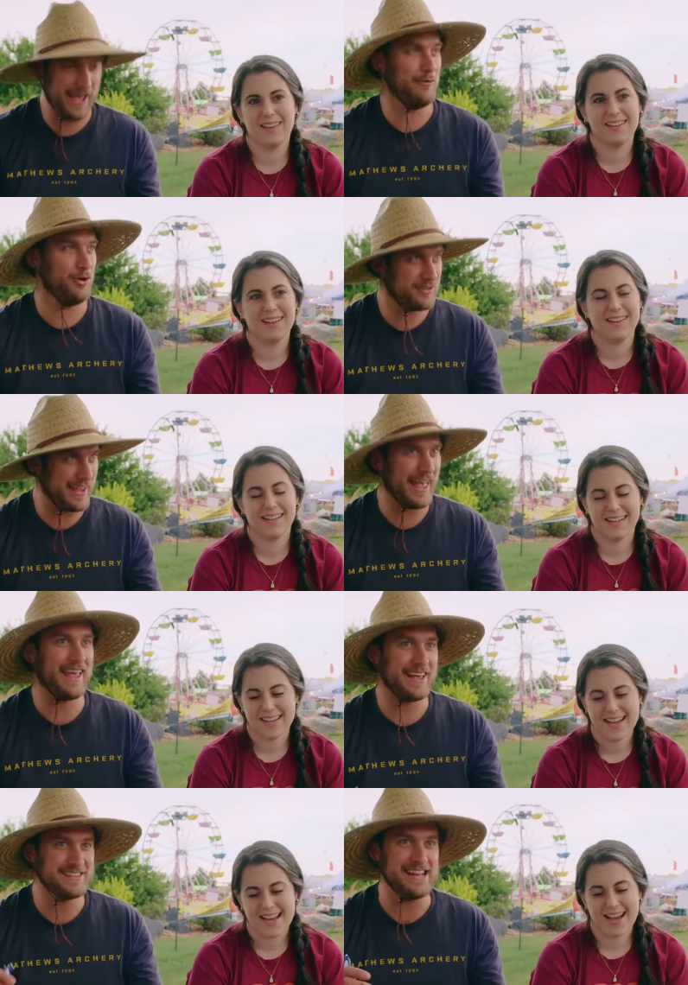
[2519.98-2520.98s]
Speaker 1: yeah, we'll
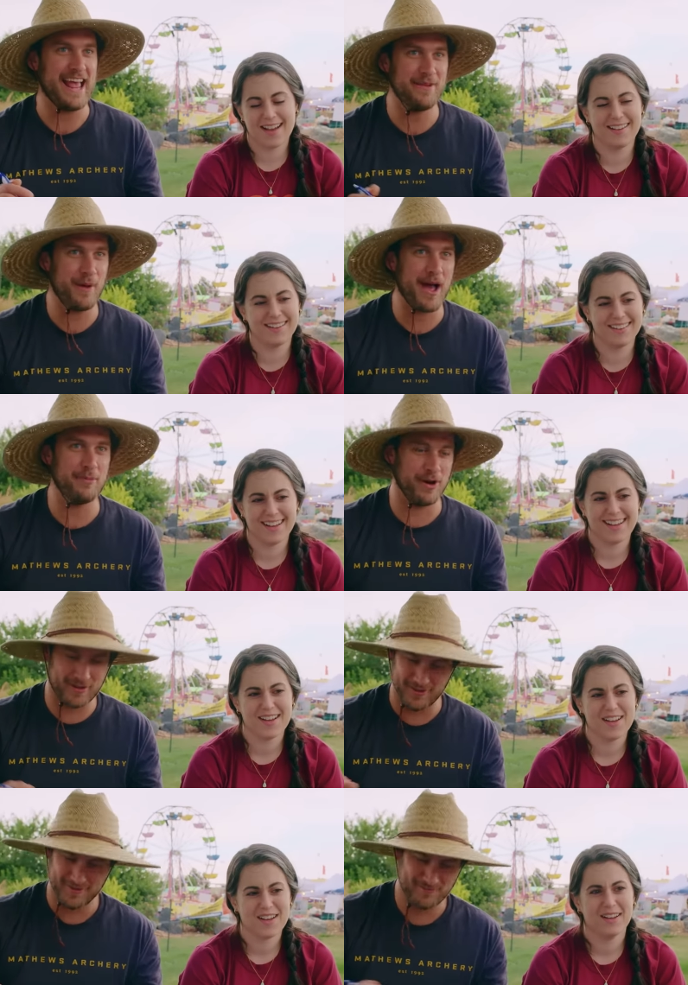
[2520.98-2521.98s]
take it. It's an A in my
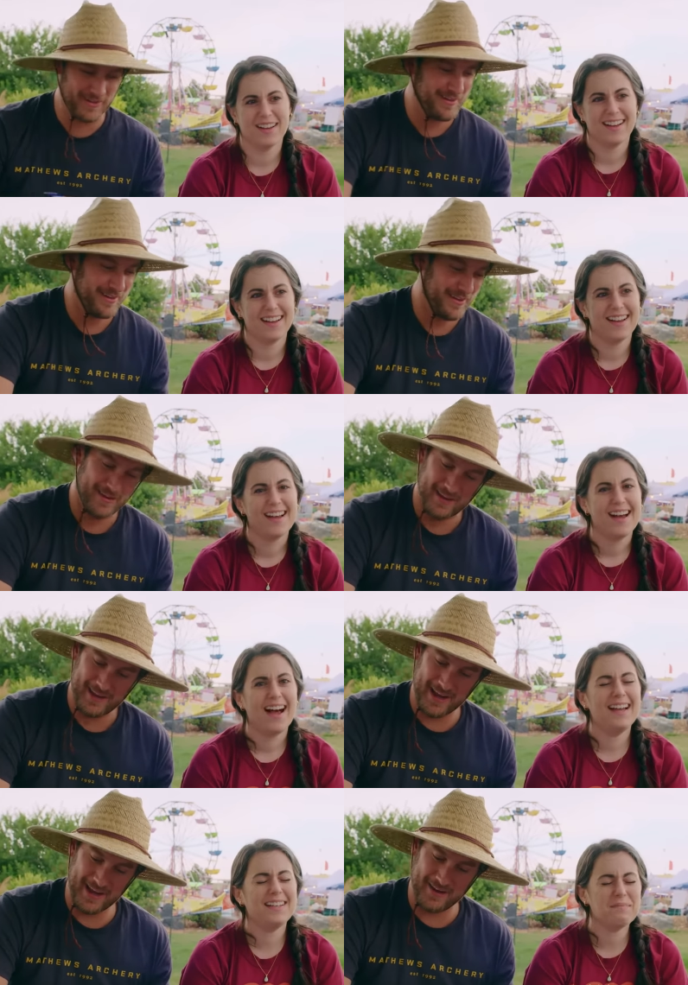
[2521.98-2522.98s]
book.
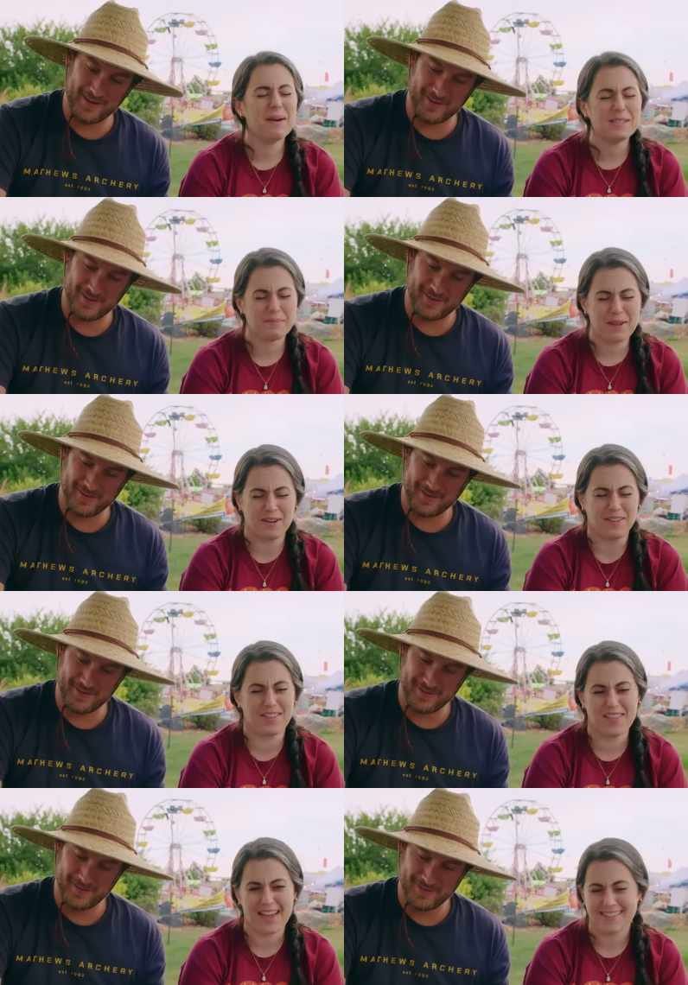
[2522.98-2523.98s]
Speaker 2: I it, did much better
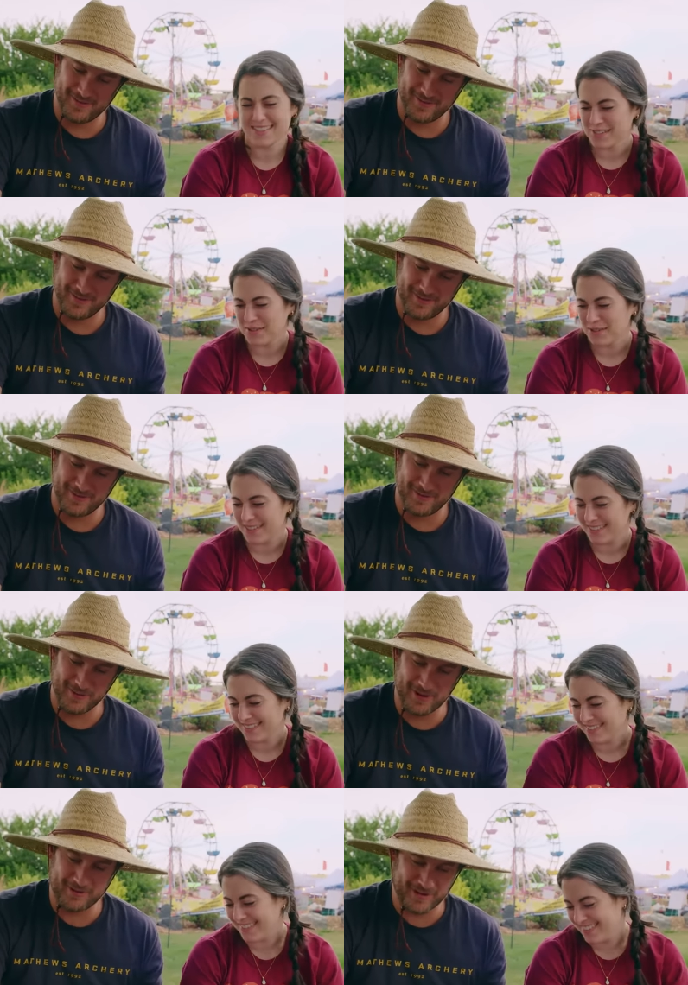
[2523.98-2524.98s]
than that in school.
Speaker 1: Well,